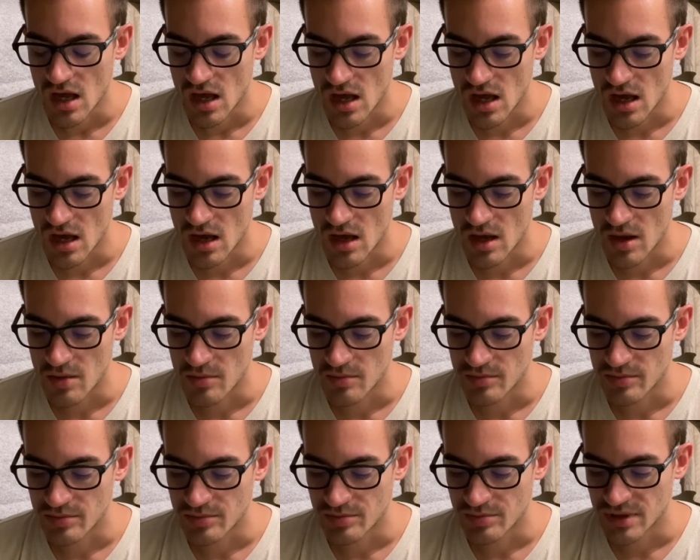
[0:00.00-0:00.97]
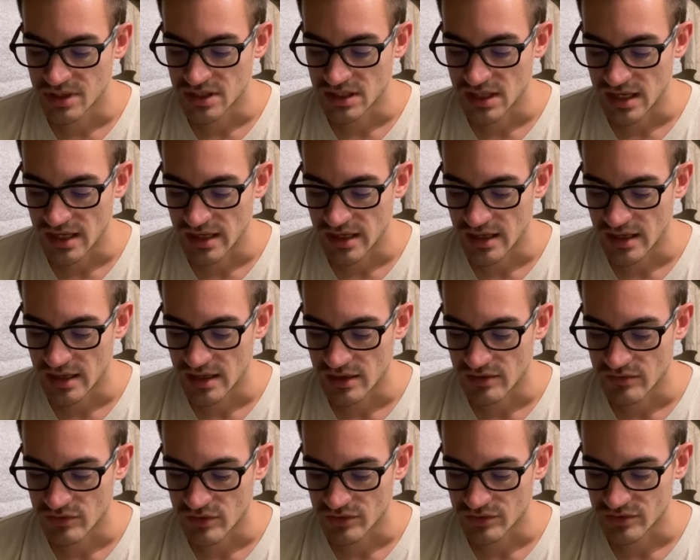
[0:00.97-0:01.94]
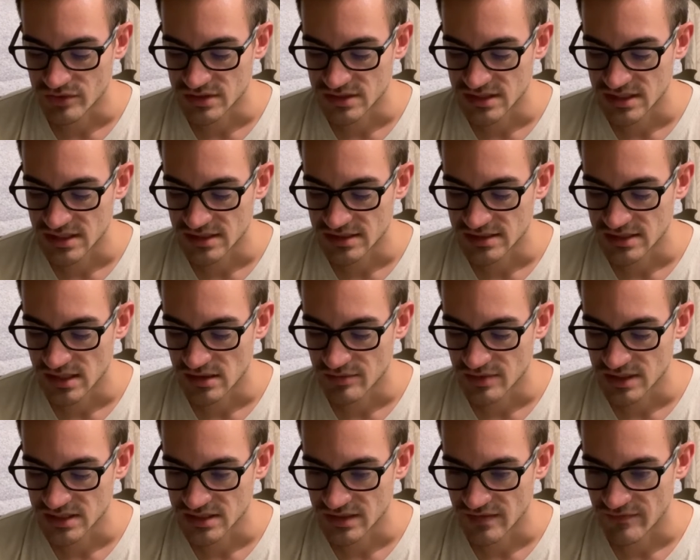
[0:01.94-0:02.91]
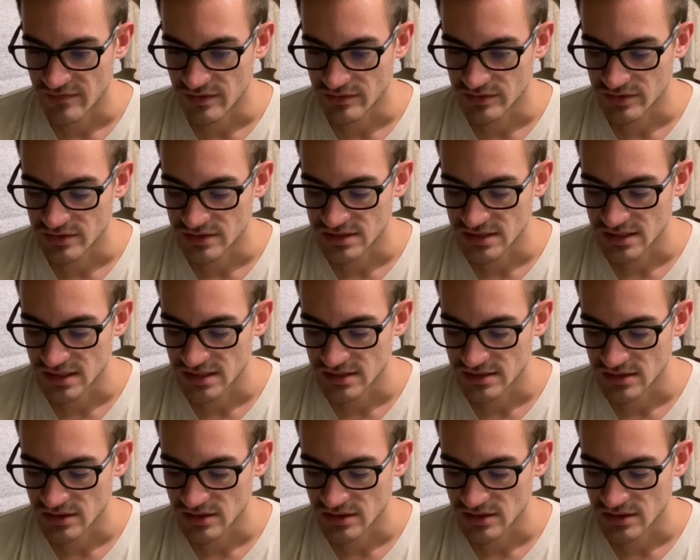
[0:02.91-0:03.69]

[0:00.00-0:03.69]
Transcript: But I wrote those things down because I felt those things.